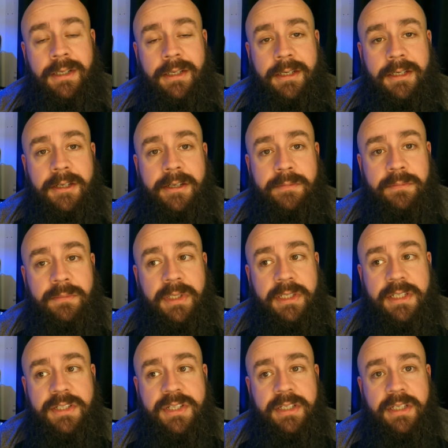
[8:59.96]

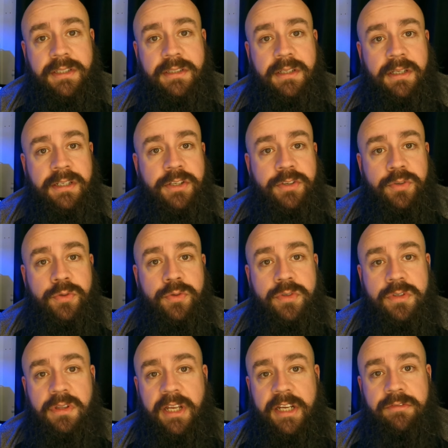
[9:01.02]
Like I said, I didn't
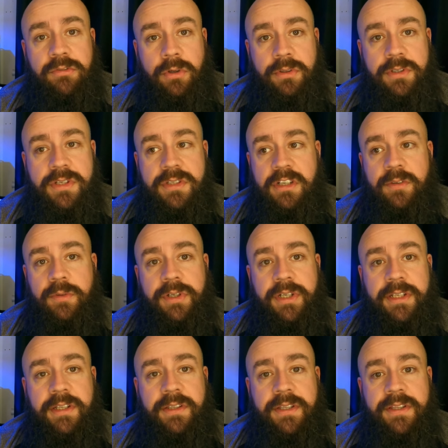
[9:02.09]
use live rock to start with
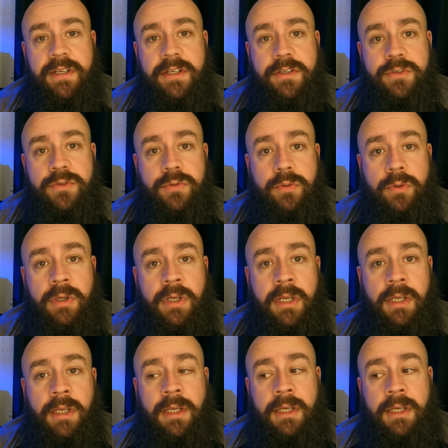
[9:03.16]
or anything like that, so